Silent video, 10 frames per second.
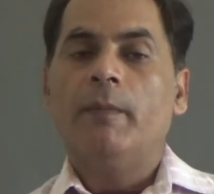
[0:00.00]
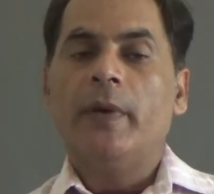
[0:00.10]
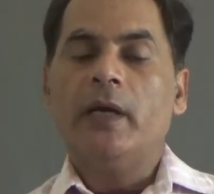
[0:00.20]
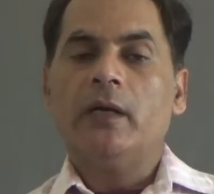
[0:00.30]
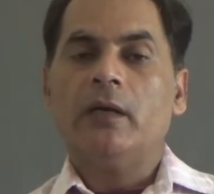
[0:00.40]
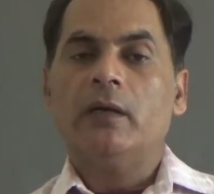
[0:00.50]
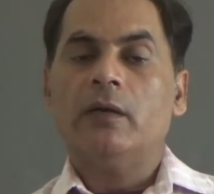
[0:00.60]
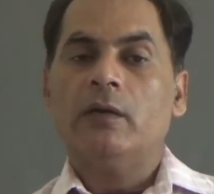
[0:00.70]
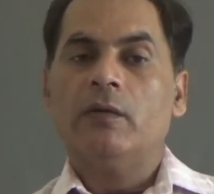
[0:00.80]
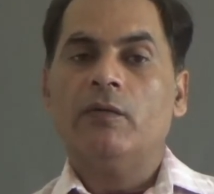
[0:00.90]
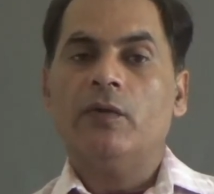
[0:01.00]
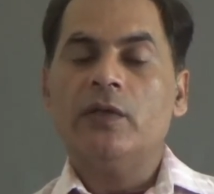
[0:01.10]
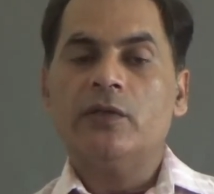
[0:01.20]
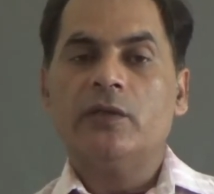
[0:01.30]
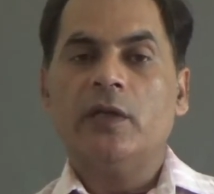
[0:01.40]
But
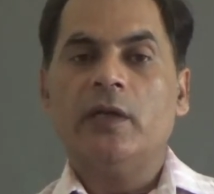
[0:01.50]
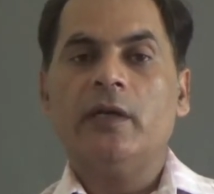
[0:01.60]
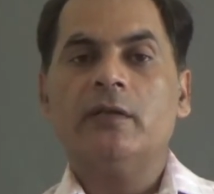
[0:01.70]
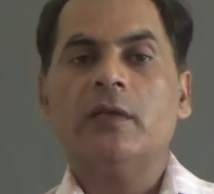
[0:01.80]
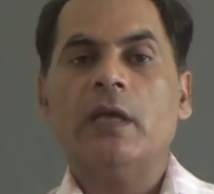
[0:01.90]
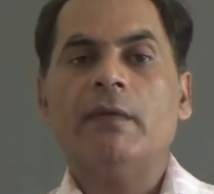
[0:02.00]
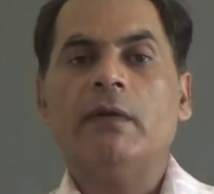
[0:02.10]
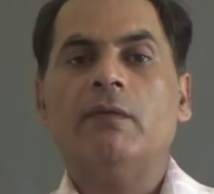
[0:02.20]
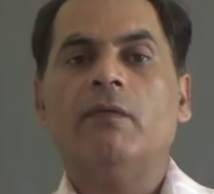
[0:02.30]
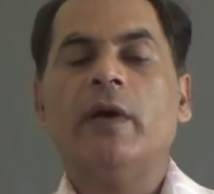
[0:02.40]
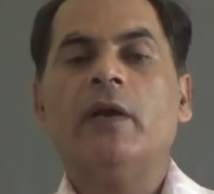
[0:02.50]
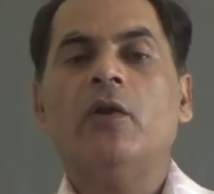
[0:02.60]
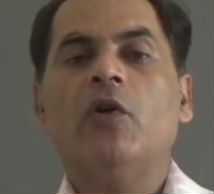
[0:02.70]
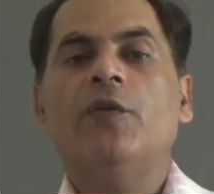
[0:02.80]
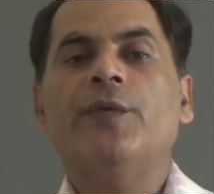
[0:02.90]
still it is having one
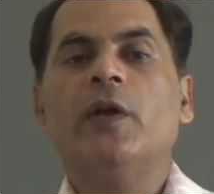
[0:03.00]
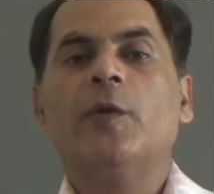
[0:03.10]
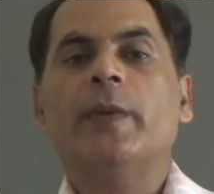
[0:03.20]
lone pair of